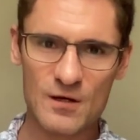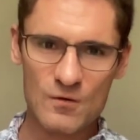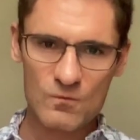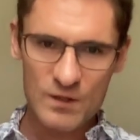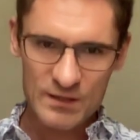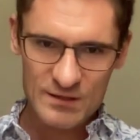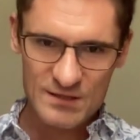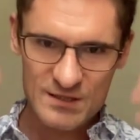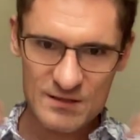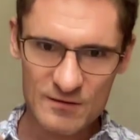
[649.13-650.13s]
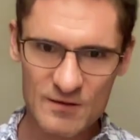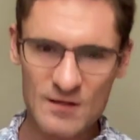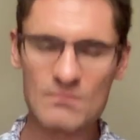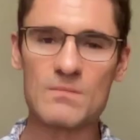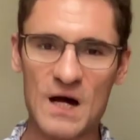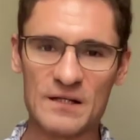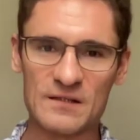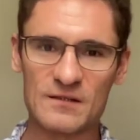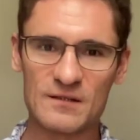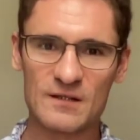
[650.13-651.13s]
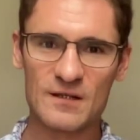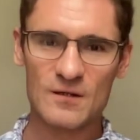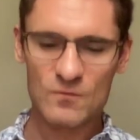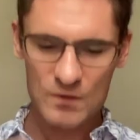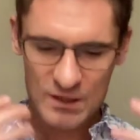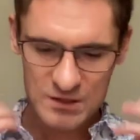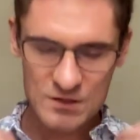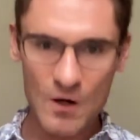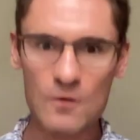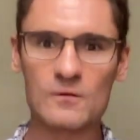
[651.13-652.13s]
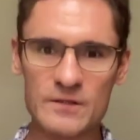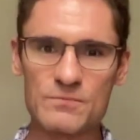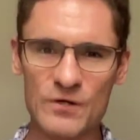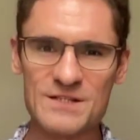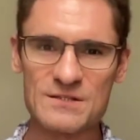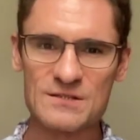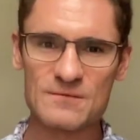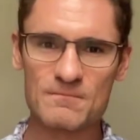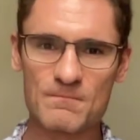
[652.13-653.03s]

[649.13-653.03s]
when it's embodied, when it's totally present.